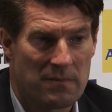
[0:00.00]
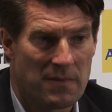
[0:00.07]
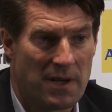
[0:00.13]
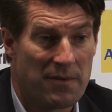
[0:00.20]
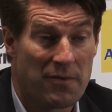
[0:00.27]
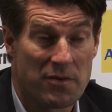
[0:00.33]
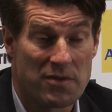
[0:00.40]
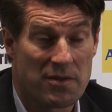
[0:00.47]

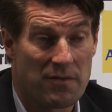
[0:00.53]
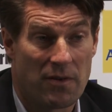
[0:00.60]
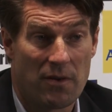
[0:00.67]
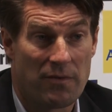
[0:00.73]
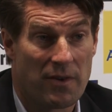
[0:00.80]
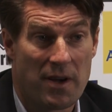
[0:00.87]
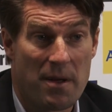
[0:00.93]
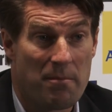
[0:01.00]
and first of all
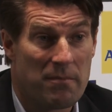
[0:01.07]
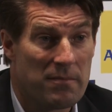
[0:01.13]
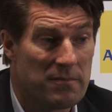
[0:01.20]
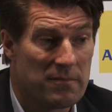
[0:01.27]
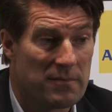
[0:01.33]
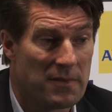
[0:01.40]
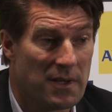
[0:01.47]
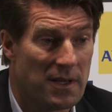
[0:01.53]
for him
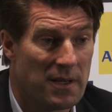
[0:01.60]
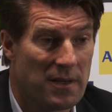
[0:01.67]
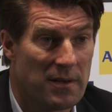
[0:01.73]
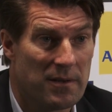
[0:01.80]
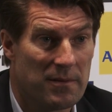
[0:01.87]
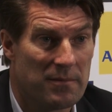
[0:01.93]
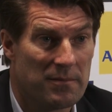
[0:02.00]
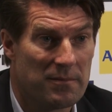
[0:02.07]

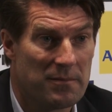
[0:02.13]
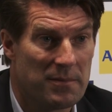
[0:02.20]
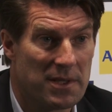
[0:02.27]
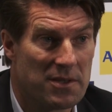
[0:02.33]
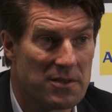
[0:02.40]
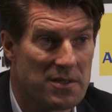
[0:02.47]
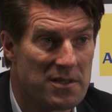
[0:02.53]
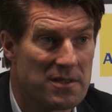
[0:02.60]
um,
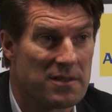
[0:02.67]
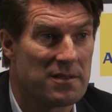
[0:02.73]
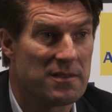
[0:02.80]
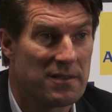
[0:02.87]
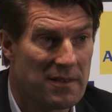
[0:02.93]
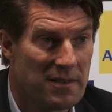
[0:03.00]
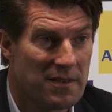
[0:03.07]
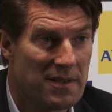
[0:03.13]
because
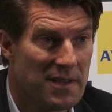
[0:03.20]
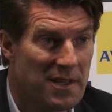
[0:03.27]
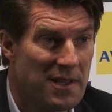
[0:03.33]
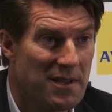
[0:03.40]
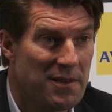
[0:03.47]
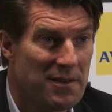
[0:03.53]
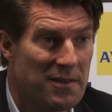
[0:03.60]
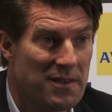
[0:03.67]

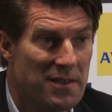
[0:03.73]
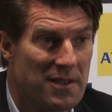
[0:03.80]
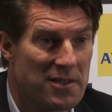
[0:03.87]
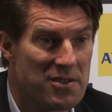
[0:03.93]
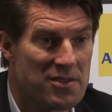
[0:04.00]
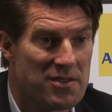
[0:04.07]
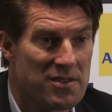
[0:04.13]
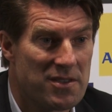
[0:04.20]

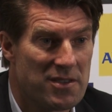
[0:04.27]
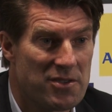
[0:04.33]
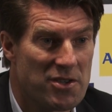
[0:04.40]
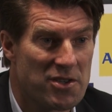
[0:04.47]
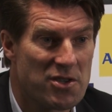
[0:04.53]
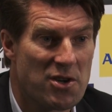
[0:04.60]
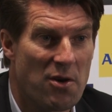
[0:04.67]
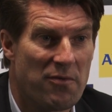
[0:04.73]
it's
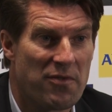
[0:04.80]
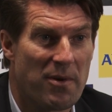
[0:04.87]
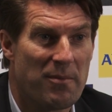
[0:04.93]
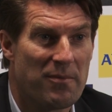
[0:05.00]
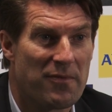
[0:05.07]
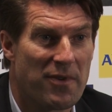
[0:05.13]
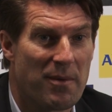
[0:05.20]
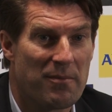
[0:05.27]
just go
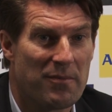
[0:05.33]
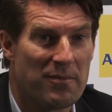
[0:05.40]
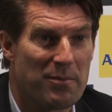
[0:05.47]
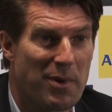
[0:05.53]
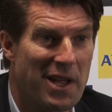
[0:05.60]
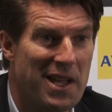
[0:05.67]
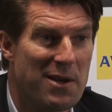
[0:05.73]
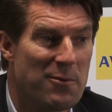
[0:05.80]
from from
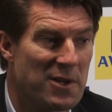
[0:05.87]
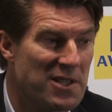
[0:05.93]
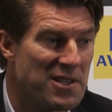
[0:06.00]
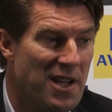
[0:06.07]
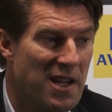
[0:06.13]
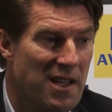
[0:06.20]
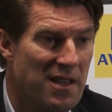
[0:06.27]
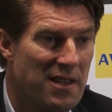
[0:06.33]
playing one
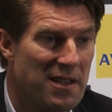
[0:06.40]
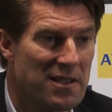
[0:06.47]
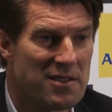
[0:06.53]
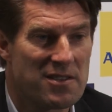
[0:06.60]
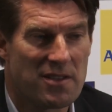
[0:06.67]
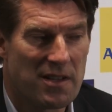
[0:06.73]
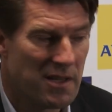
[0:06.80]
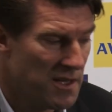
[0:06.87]
second and
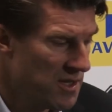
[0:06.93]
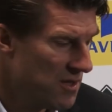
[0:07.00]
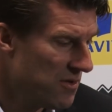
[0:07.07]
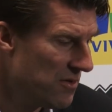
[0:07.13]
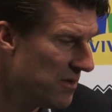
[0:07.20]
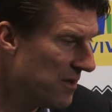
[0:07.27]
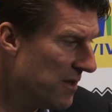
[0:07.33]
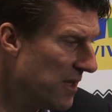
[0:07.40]
suddenly
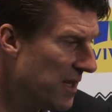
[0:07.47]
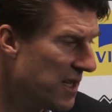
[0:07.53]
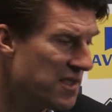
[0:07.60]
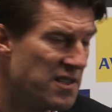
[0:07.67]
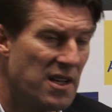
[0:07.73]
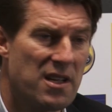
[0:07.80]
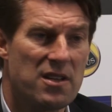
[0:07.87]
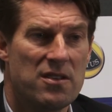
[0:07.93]
you the next
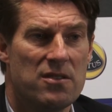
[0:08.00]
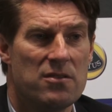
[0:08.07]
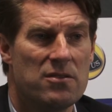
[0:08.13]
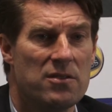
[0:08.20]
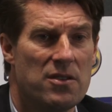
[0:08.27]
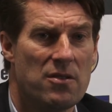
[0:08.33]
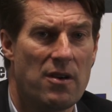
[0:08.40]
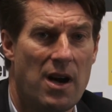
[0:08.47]
second you
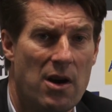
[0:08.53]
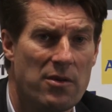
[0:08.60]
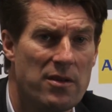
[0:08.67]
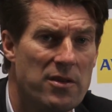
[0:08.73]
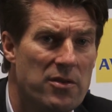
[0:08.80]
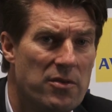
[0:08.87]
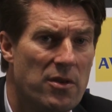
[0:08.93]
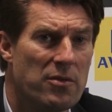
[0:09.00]
you're out
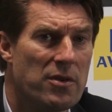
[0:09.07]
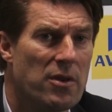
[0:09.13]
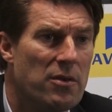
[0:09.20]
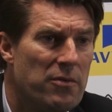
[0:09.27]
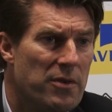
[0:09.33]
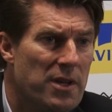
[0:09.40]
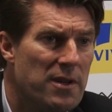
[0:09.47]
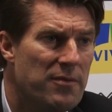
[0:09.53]
and you don't know
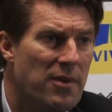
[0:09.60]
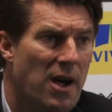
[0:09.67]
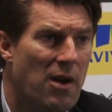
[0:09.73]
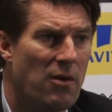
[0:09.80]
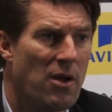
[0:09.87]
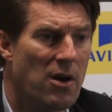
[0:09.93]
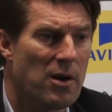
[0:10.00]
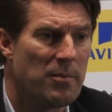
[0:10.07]
really for how
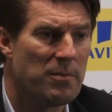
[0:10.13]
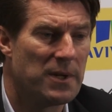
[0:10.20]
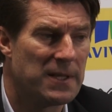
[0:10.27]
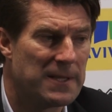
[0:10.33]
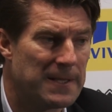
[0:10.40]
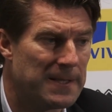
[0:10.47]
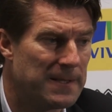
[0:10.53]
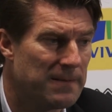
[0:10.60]
long. But
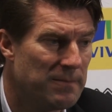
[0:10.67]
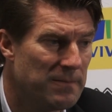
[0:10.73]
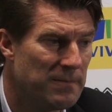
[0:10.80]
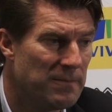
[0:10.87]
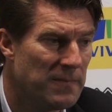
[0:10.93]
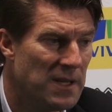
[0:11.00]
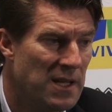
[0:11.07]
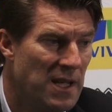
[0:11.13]
uh,
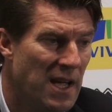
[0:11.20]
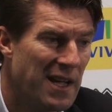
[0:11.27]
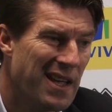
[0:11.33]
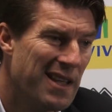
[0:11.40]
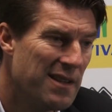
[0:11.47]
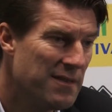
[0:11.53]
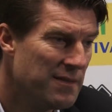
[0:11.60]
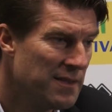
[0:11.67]

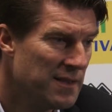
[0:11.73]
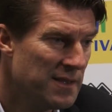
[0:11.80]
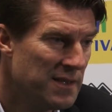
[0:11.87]
again,